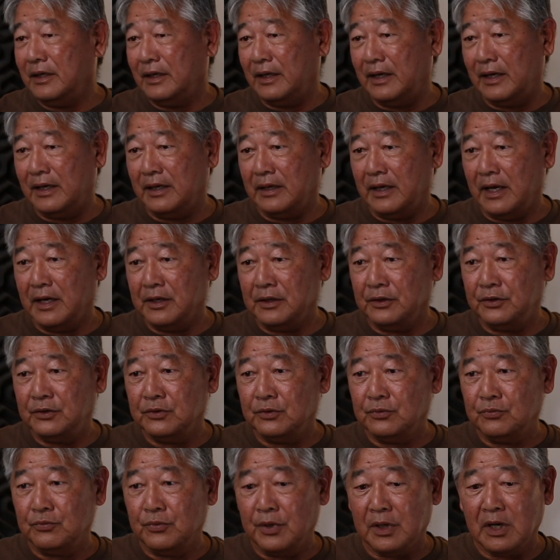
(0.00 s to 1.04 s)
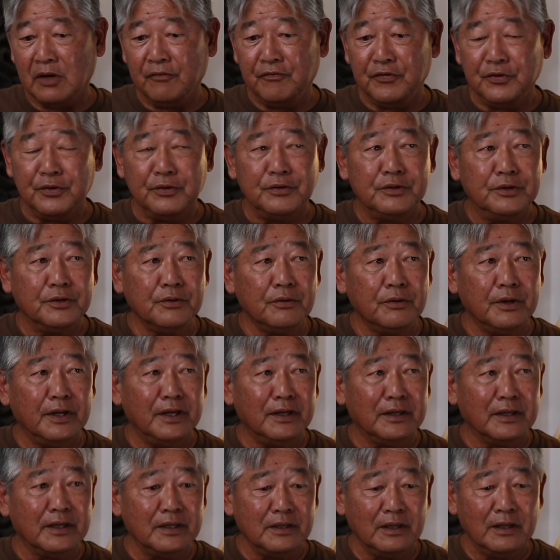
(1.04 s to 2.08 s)
and to whatever you're
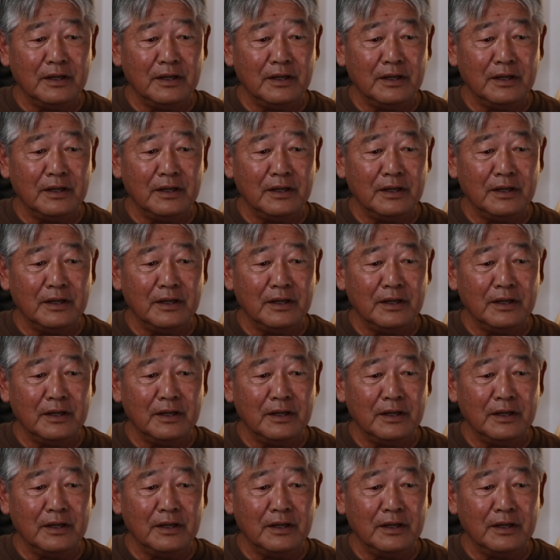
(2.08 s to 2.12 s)
doing,